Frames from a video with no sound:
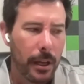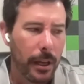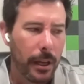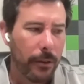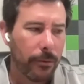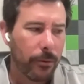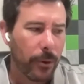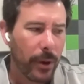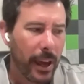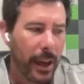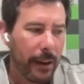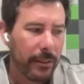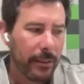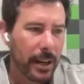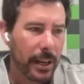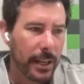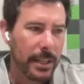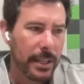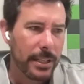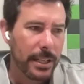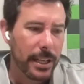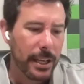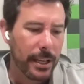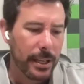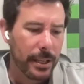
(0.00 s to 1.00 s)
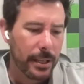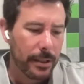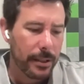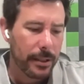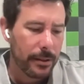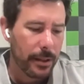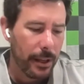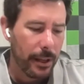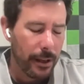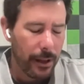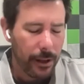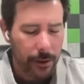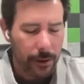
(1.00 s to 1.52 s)
if we have an idea,
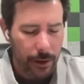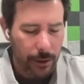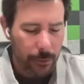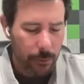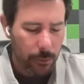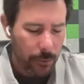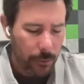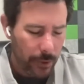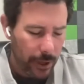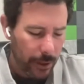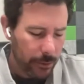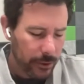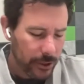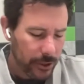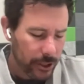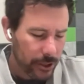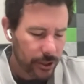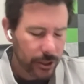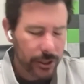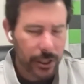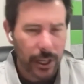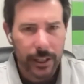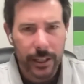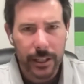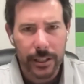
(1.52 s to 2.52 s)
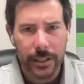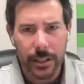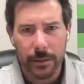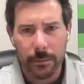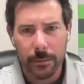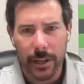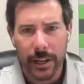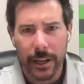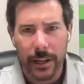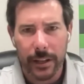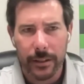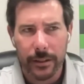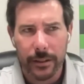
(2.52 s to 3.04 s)
it, it, it was a study done
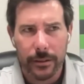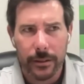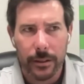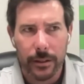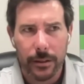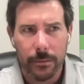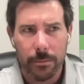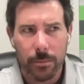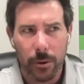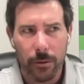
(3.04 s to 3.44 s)
by a, a